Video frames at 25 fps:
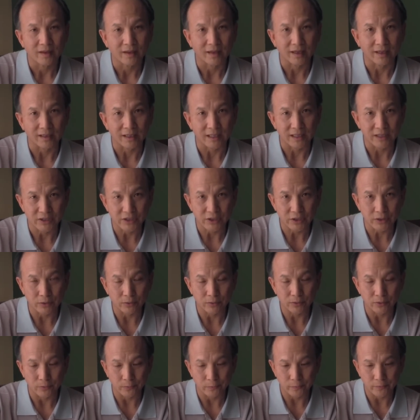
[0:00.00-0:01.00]
and
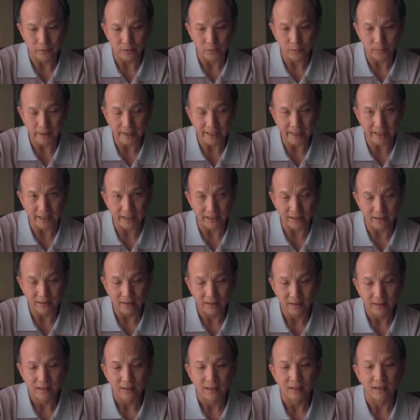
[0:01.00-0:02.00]
until you feel
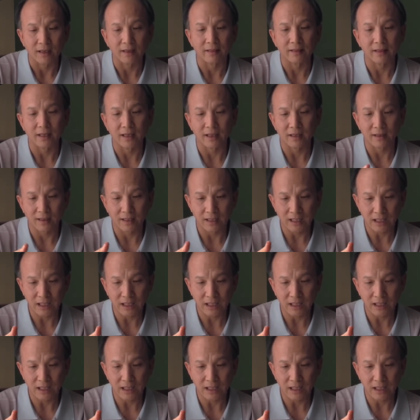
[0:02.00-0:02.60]
pain, and then